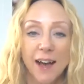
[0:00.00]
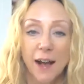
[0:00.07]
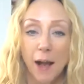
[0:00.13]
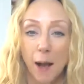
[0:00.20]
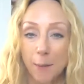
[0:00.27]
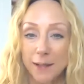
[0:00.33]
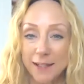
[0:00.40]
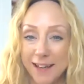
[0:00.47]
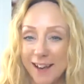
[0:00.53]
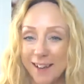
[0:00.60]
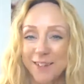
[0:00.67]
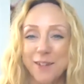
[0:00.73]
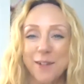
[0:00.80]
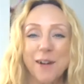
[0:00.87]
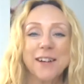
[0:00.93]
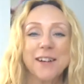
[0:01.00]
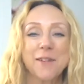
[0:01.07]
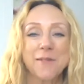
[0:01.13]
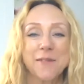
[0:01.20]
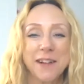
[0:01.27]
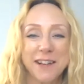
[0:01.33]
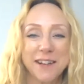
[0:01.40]
coming down. So I
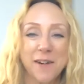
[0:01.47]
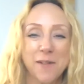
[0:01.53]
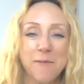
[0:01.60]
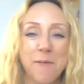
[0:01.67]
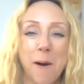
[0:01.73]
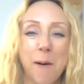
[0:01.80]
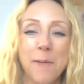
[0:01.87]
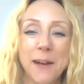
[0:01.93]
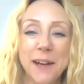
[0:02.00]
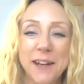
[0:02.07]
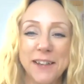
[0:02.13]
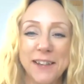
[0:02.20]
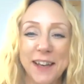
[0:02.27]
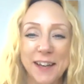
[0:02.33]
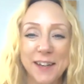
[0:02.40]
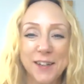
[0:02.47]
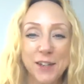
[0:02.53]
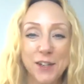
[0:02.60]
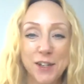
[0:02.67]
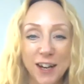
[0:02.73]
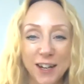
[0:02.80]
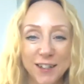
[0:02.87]
don't really know what I'm going to say
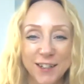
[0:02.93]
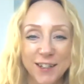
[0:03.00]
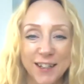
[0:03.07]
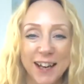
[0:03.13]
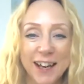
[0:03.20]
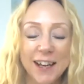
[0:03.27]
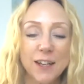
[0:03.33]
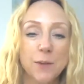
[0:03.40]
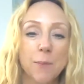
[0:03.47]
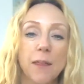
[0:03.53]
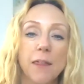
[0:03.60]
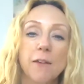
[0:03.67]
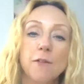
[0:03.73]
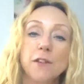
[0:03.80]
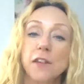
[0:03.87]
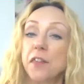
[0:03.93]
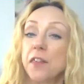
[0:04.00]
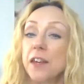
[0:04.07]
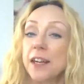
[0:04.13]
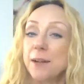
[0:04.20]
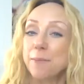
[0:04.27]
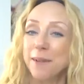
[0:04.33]
just yet, but there is a
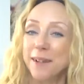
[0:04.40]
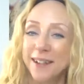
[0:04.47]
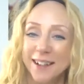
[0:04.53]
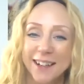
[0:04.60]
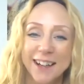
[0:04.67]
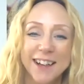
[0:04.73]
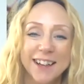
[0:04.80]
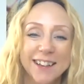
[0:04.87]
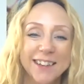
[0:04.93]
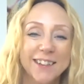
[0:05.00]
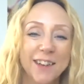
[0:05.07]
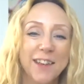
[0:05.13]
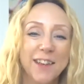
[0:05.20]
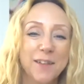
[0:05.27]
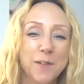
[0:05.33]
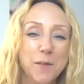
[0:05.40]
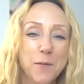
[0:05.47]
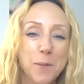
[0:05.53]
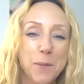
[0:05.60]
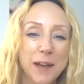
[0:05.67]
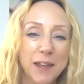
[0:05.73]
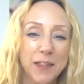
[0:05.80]
theme. So they've
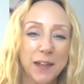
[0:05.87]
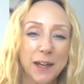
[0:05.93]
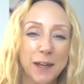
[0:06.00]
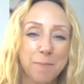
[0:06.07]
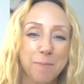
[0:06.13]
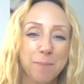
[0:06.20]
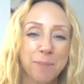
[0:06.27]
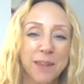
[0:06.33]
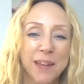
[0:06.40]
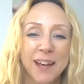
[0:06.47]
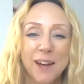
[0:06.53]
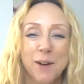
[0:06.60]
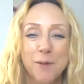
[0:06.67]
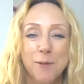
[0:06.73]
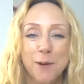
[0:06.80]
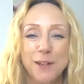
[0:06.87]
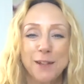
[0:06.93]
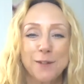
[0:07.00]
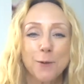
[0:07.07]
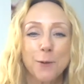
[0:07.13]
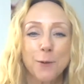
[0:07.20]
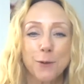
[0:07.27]
given me a theme, which
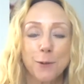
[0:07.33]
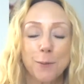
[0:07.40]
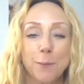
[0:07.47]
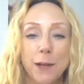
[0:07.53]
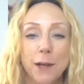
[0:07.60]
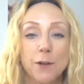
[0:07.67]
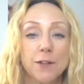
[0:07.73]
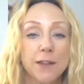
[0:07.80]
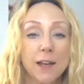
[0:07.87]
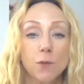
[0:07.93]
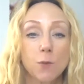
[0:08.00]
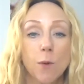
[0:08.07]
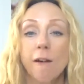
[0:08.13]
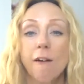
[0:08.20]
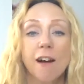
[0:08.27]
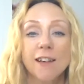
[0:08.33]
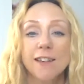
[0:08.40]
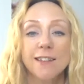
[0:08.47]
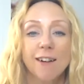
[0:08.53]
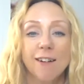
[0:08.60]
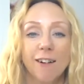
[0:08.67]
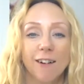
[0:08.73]
is awesome because that's where I
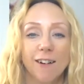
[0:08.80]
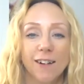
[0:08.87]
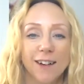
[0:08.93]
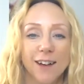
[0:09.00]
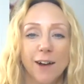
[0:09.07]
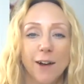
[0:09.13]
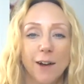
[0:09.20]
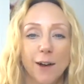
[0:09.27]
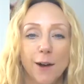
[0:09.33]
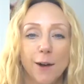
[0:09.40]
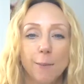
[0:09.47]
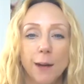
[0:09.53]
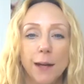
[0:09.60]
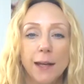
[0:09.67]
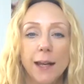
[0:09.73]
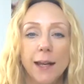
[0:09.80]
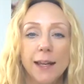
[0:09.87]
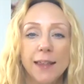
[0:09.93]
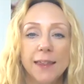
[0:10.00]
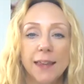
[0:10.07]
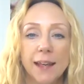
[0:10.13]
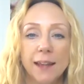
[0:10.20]
start in
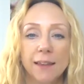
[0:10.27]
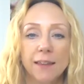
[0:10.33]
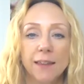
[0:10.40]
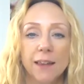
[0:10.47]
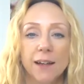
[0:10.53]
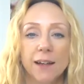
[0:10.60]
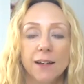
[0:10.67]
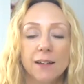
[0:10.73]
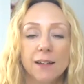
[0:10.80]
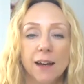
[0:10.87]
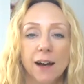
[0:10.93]
anything that